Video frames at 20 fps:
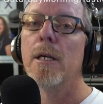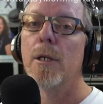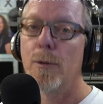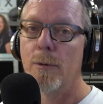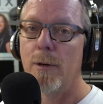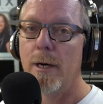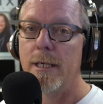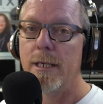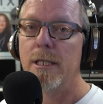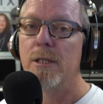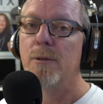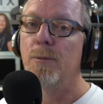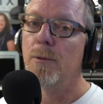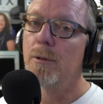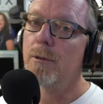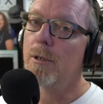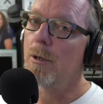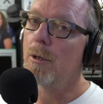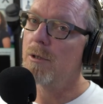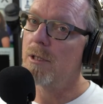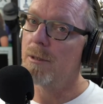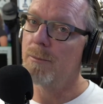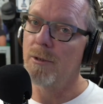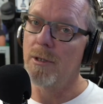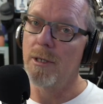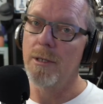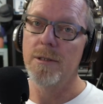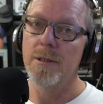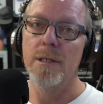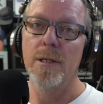Your audience will go
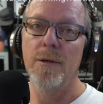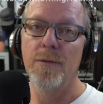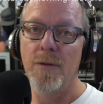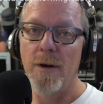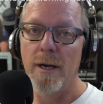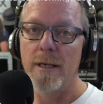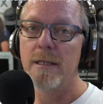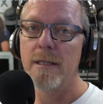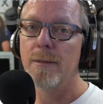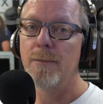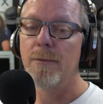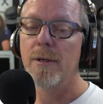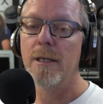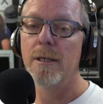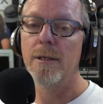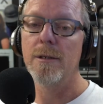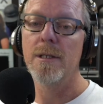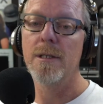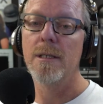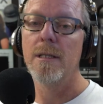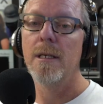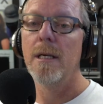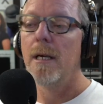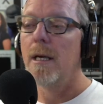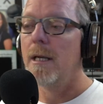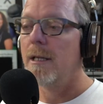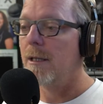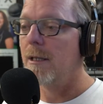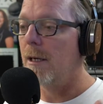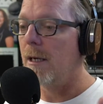somewhere else. They'll find someone else,
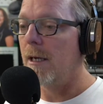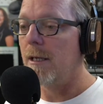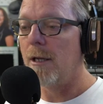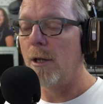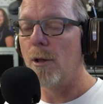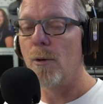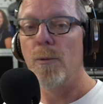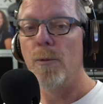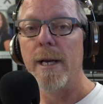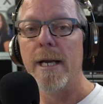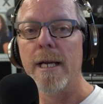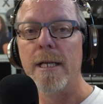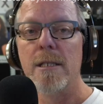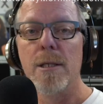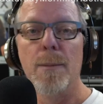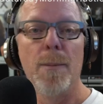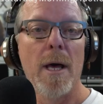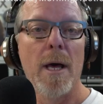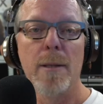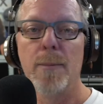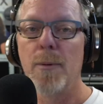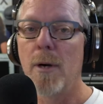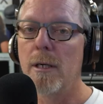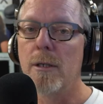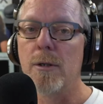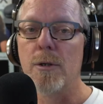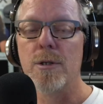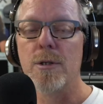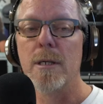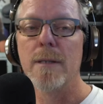another way to buy the
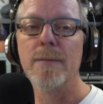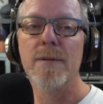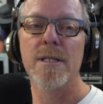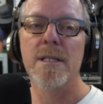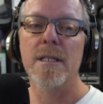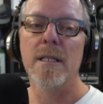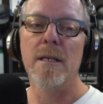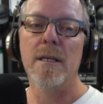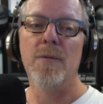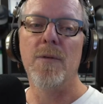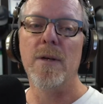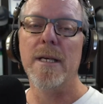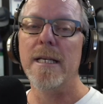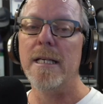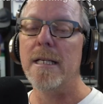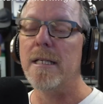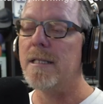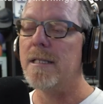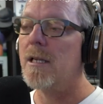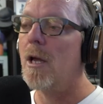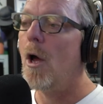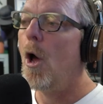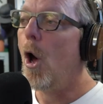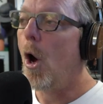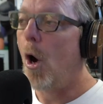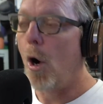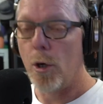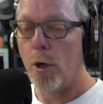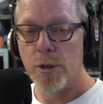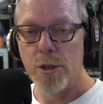product or service if it is
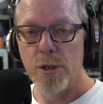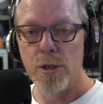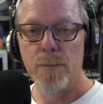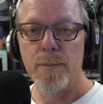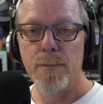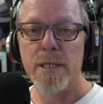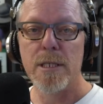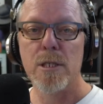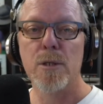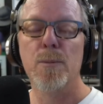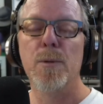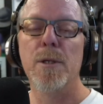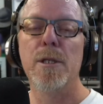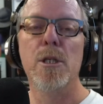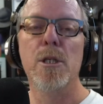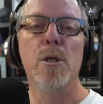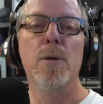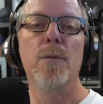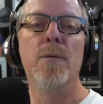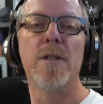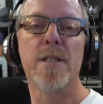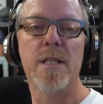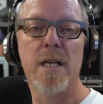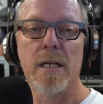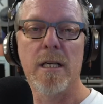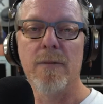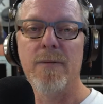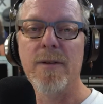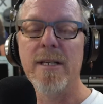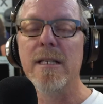hard to do business with you, if it's
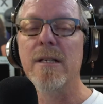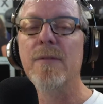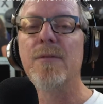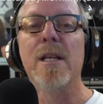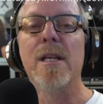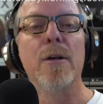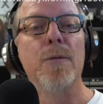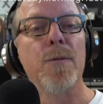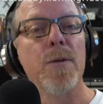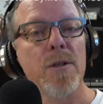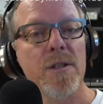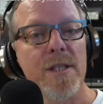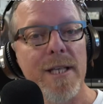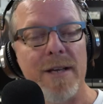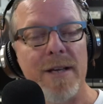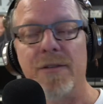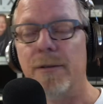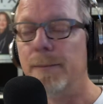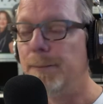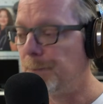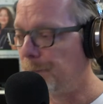not convenient, if they don't feel safe.